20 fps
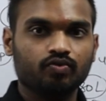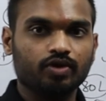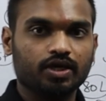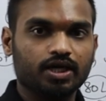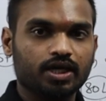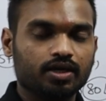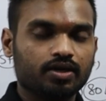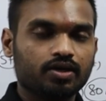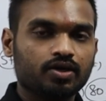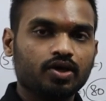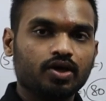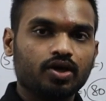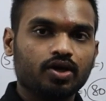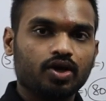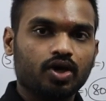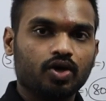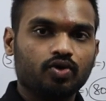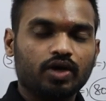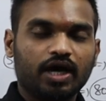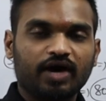Okay,
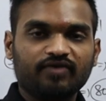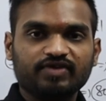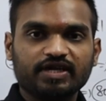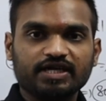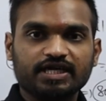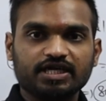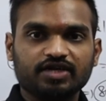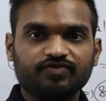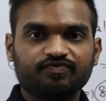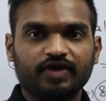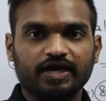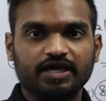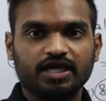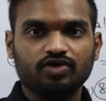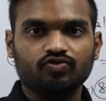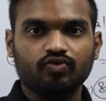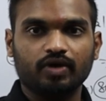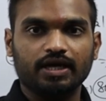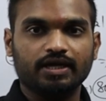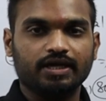now after getting
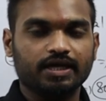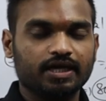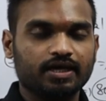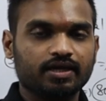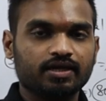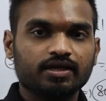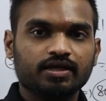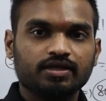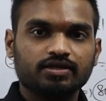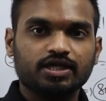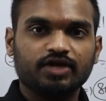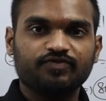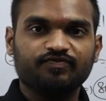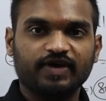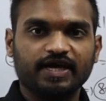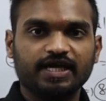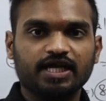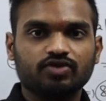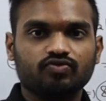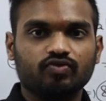final quantity, that
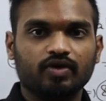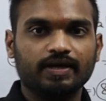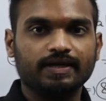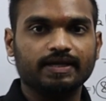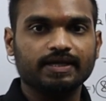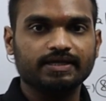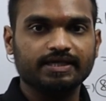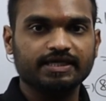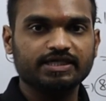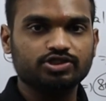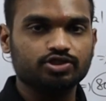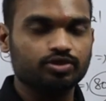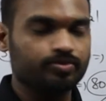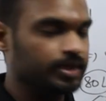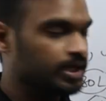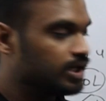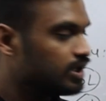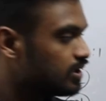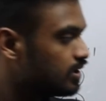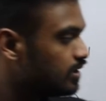final quantity needs to
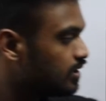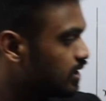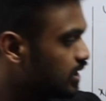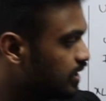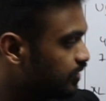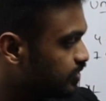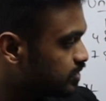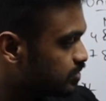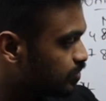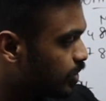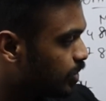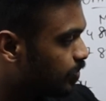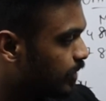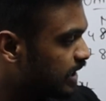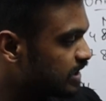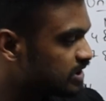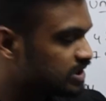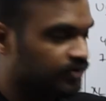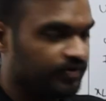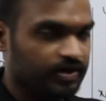be divisible
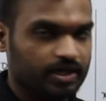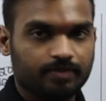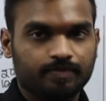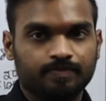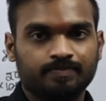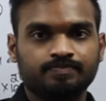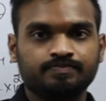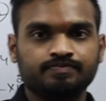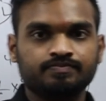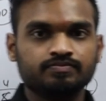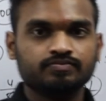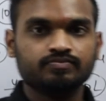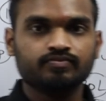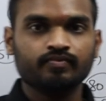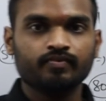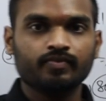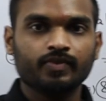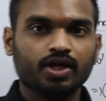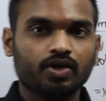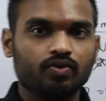by 7.
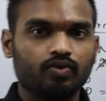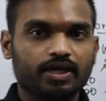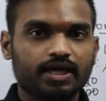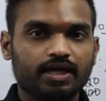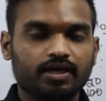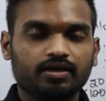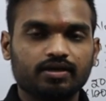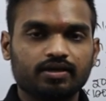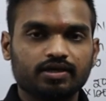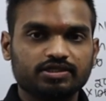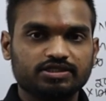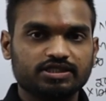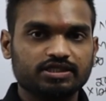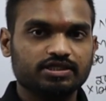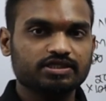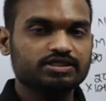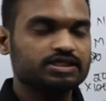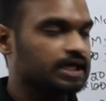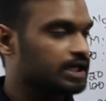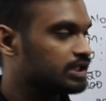Okay, see
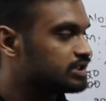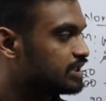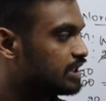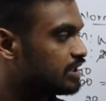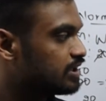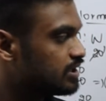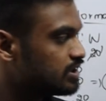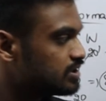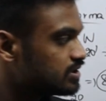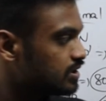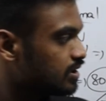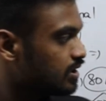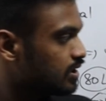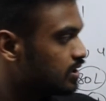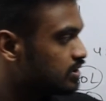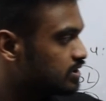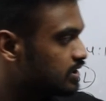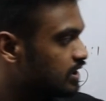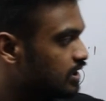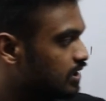this, understand this.
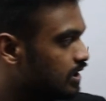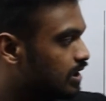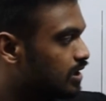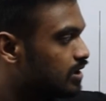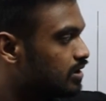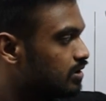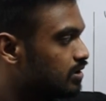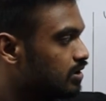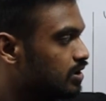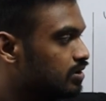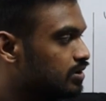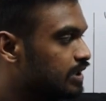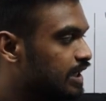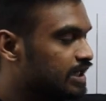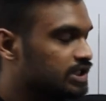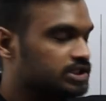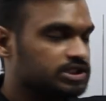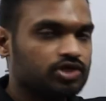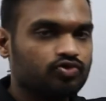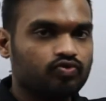See here the
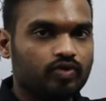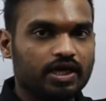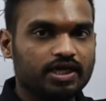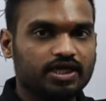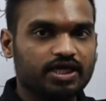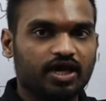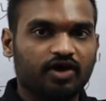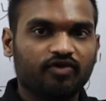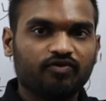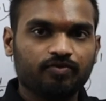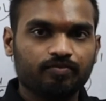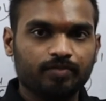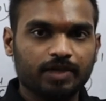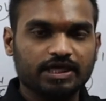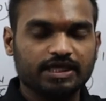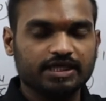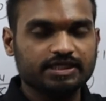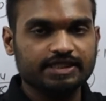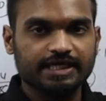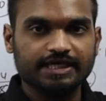initial quantity of
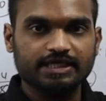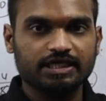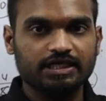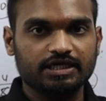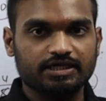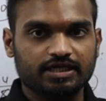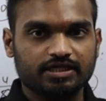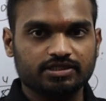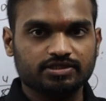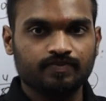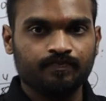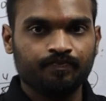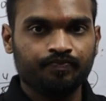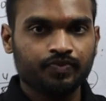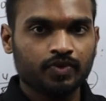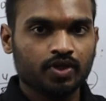milk is 80 liters.